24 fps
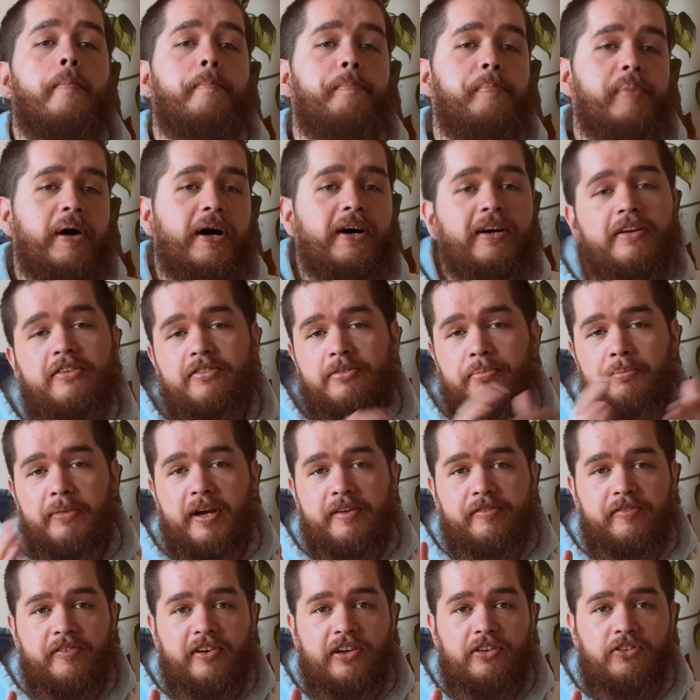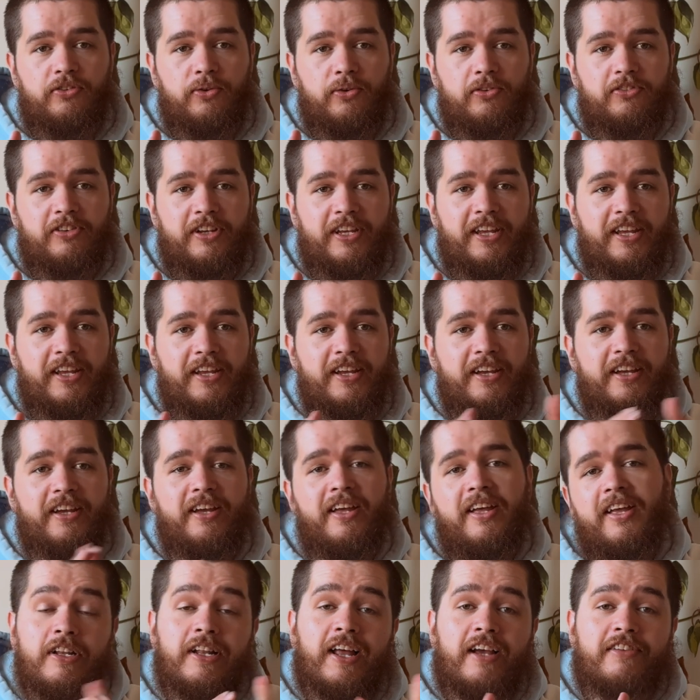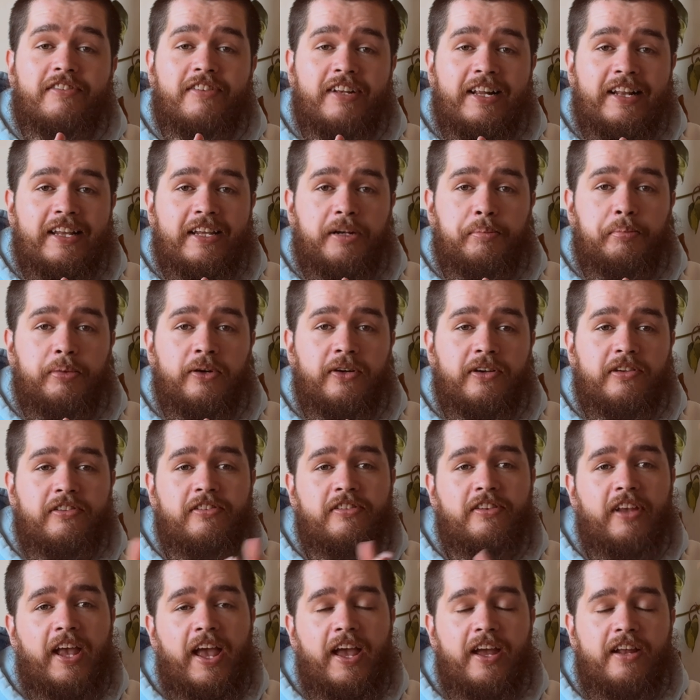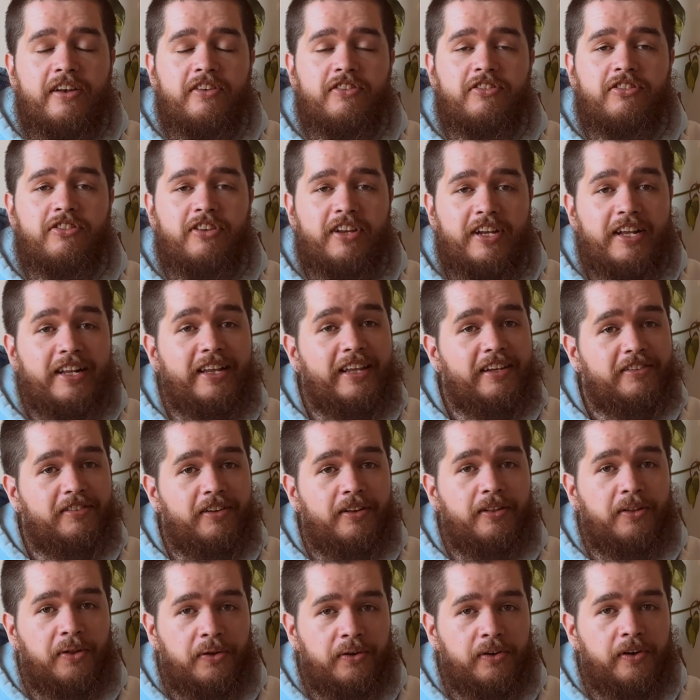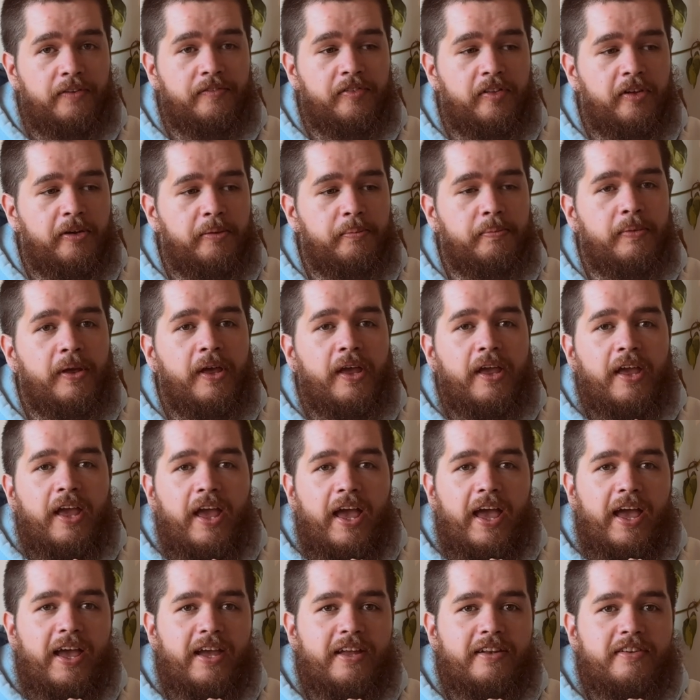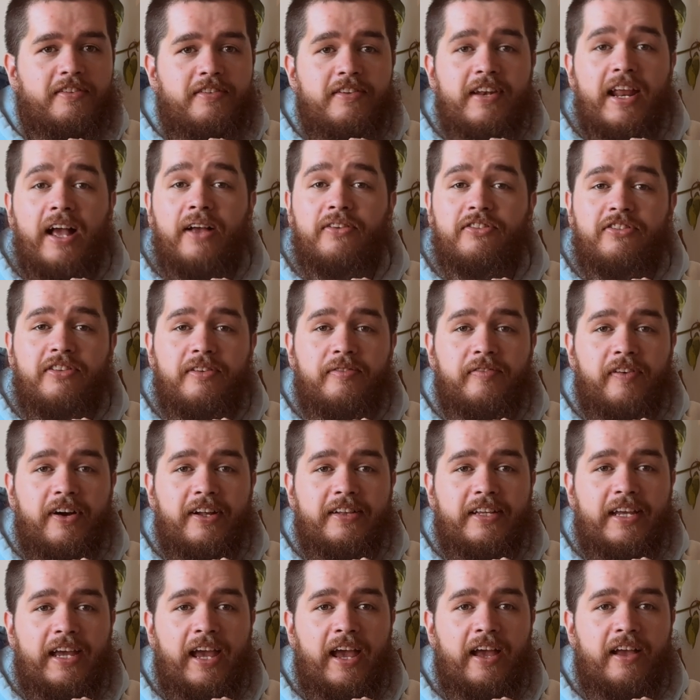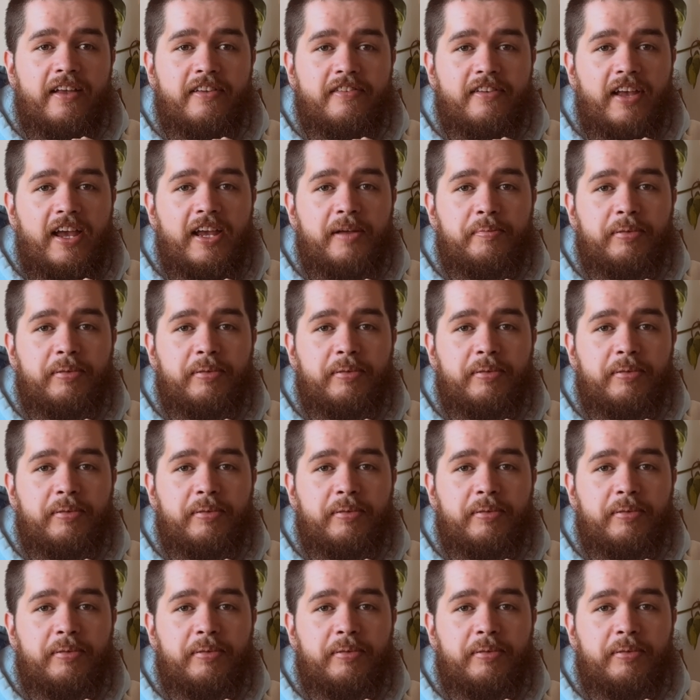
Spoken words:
But my friend Georgia here, she likes to collect books and she collects a lot of them. And now she finally has a